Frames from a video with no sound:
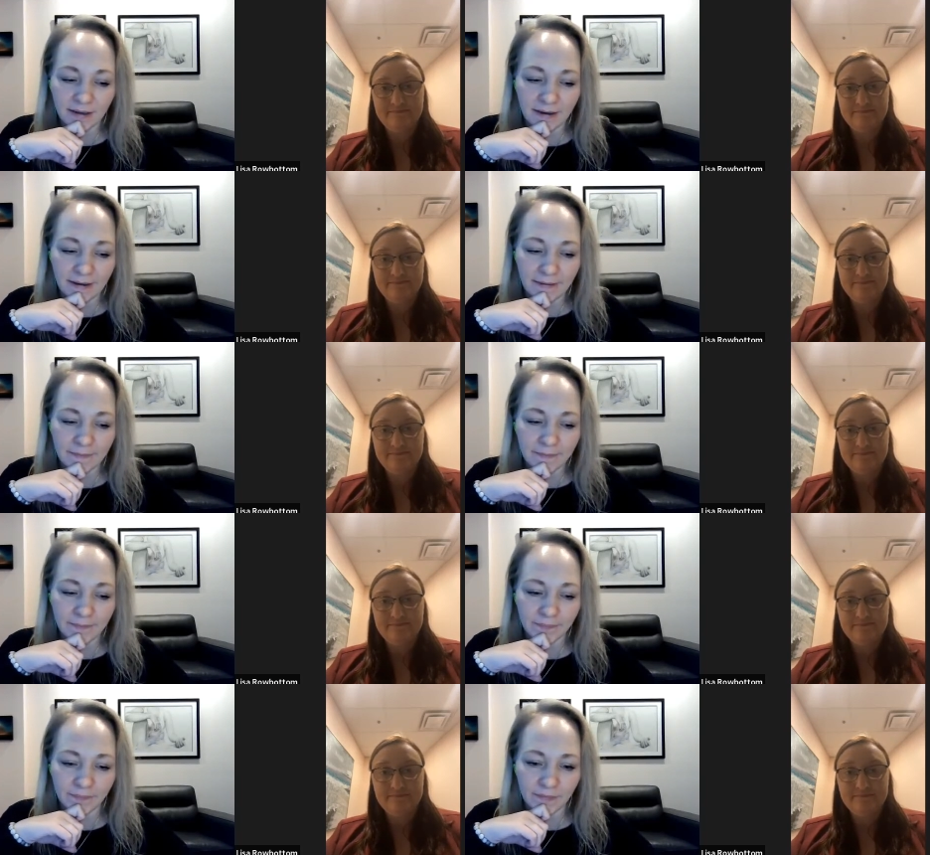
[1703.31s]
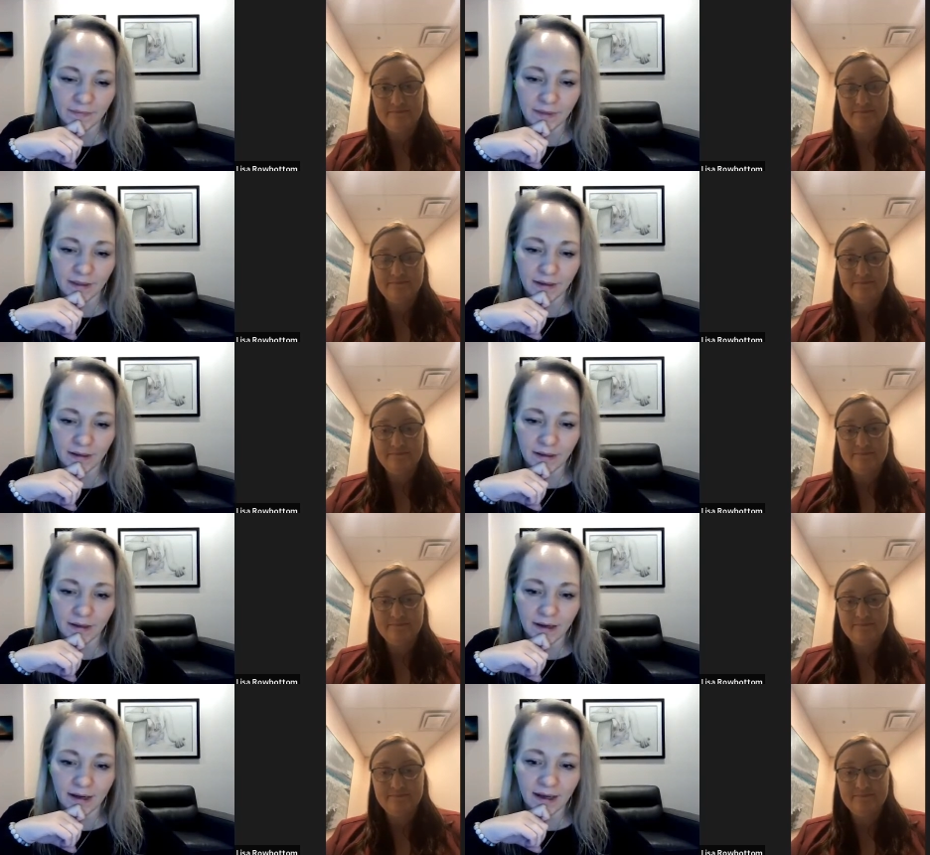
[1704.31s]
Speaker 1: Um,
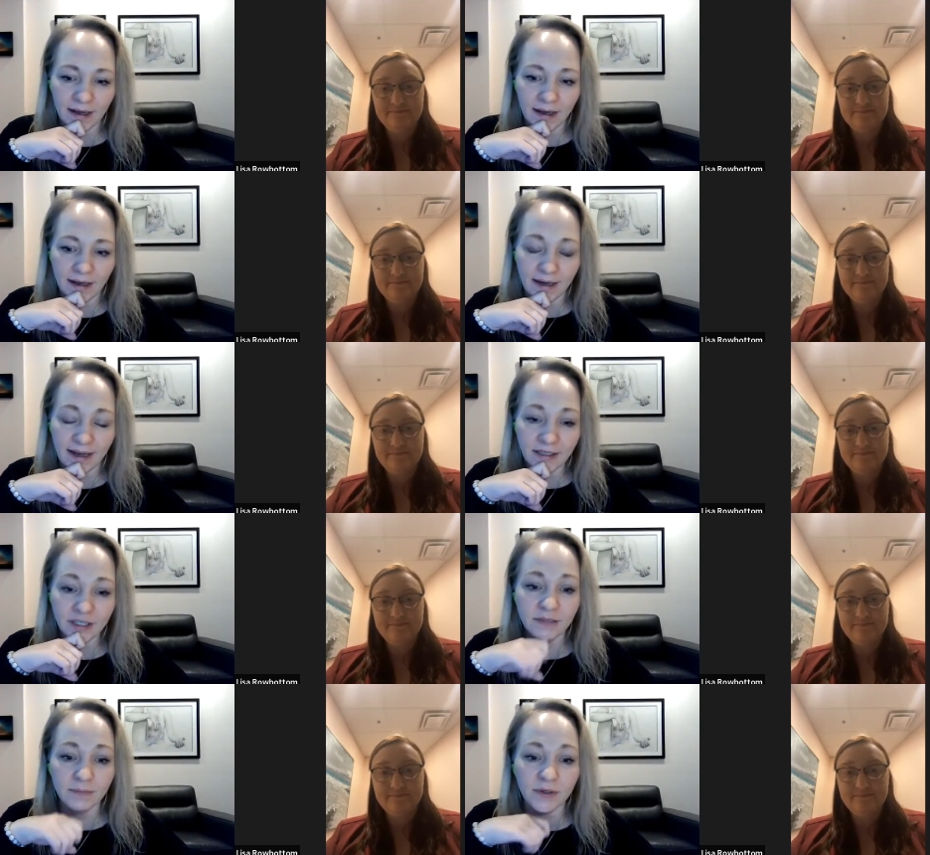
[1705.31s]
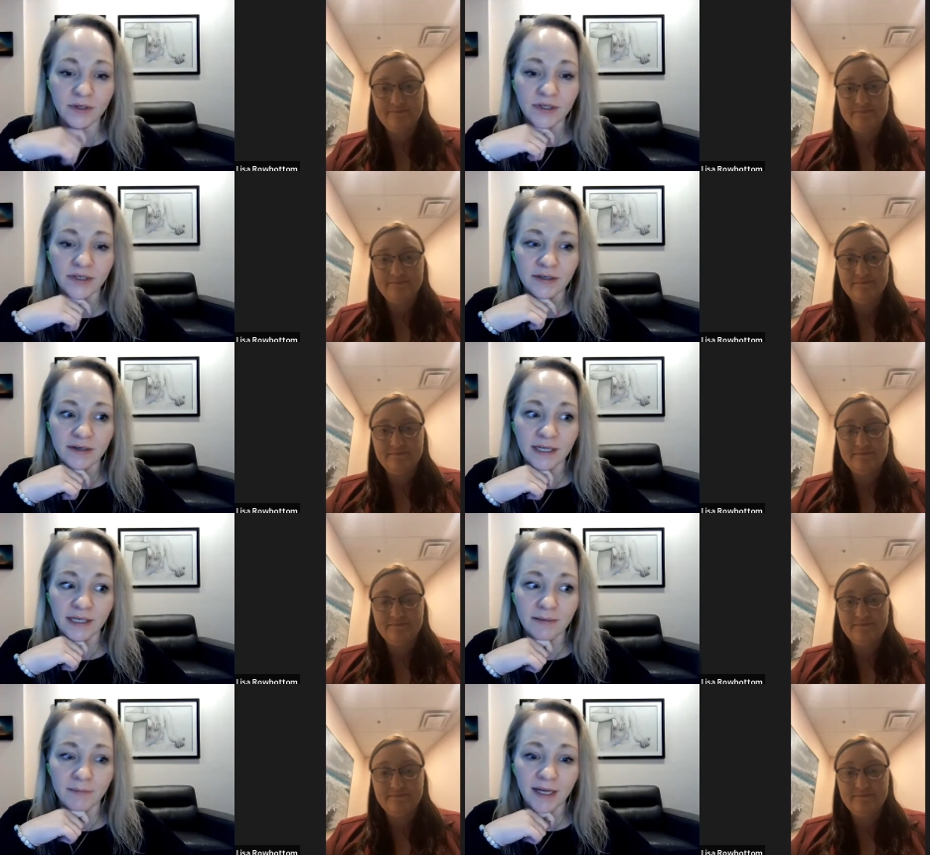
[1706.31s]
I, an anxious person
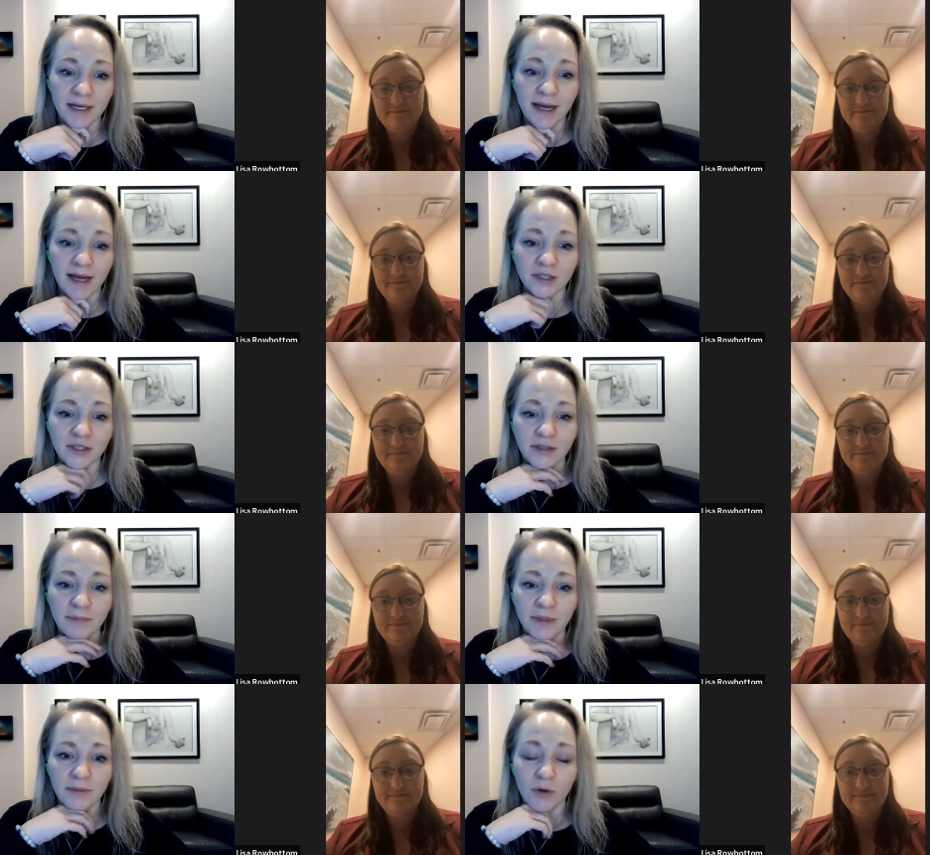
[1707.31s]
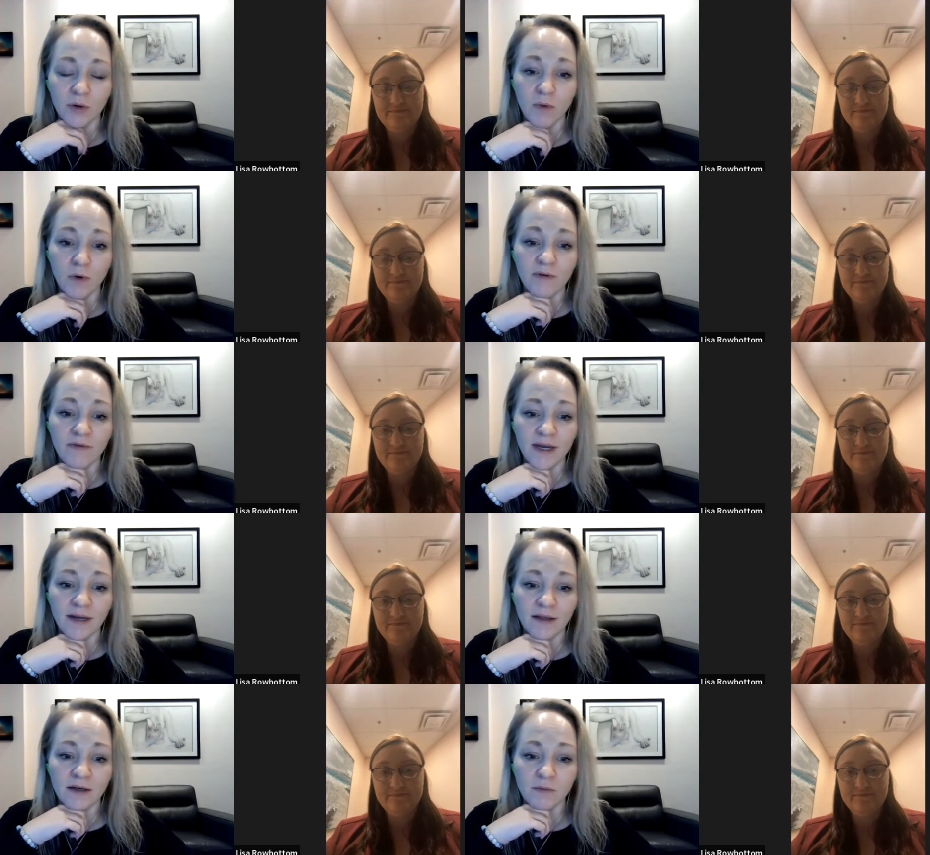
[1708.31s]
might actually be more
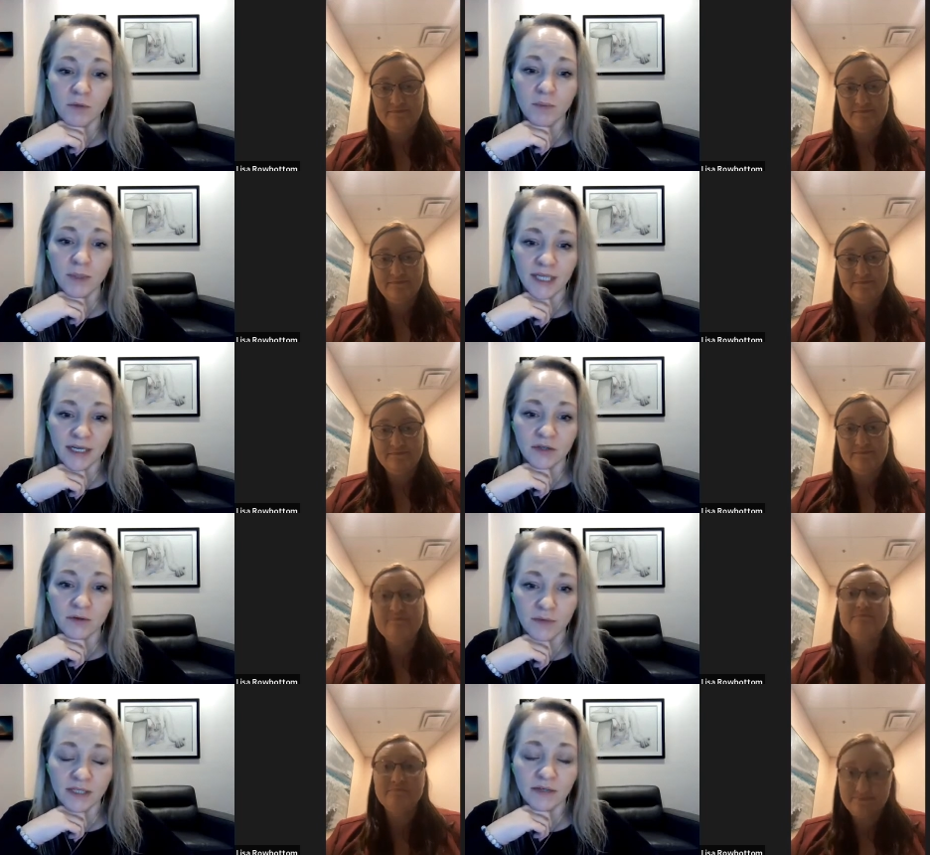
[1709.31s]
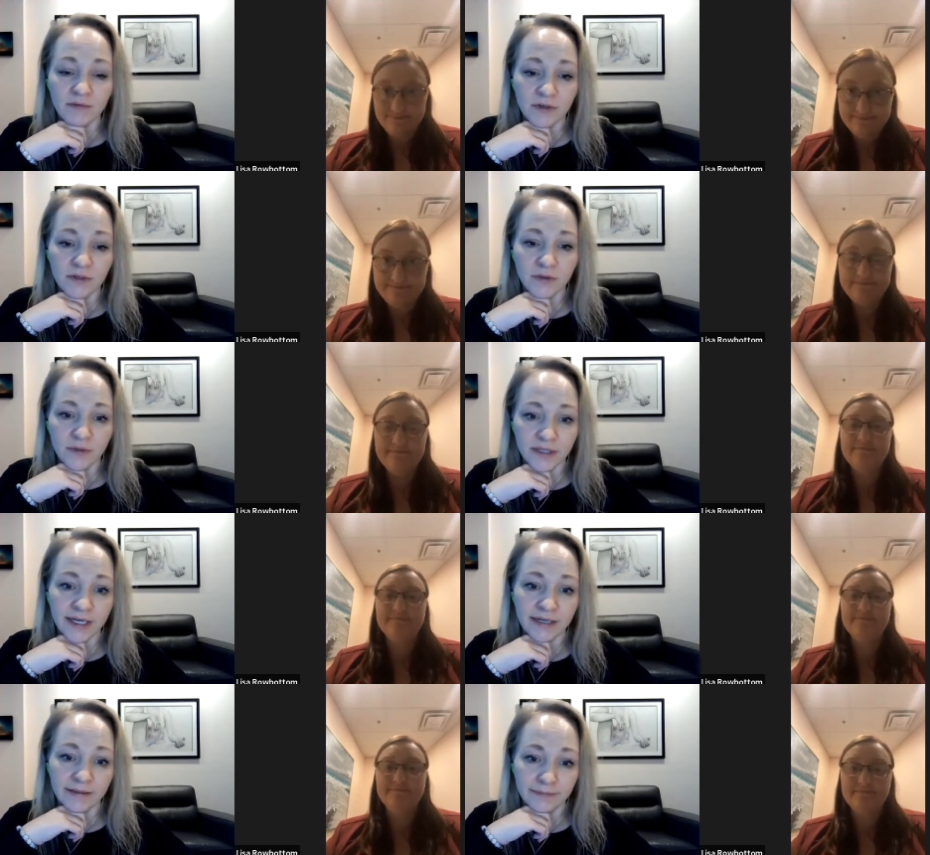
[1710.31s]
motivated. There's more potential risk for
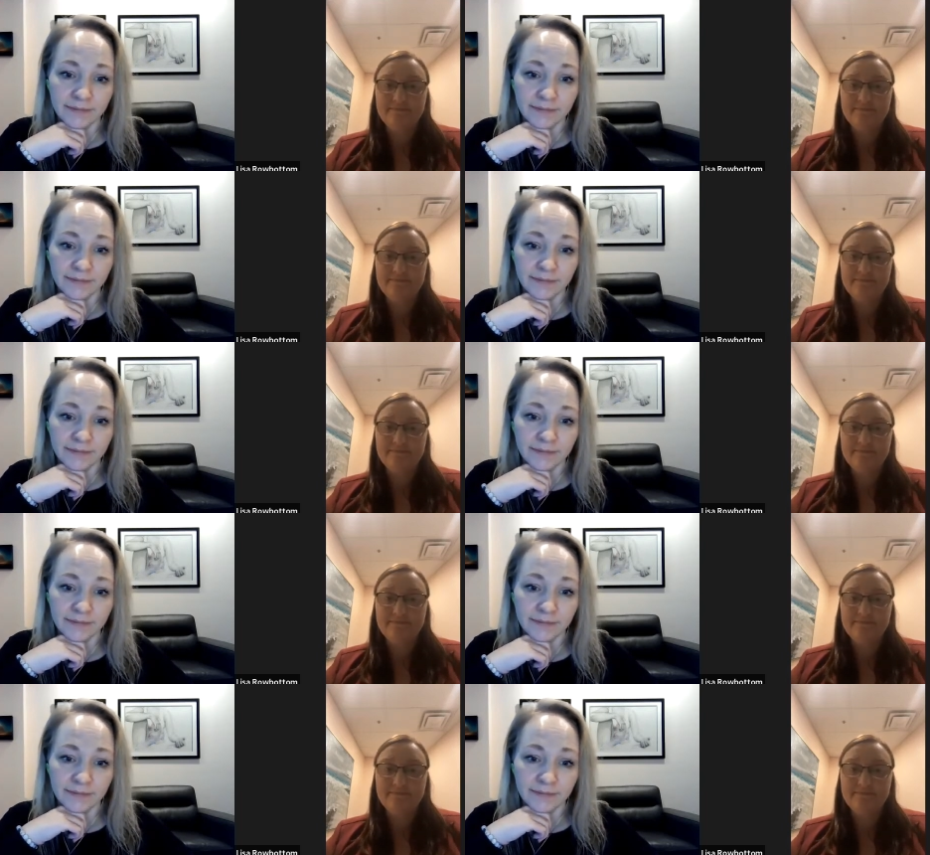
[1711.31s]
suicide.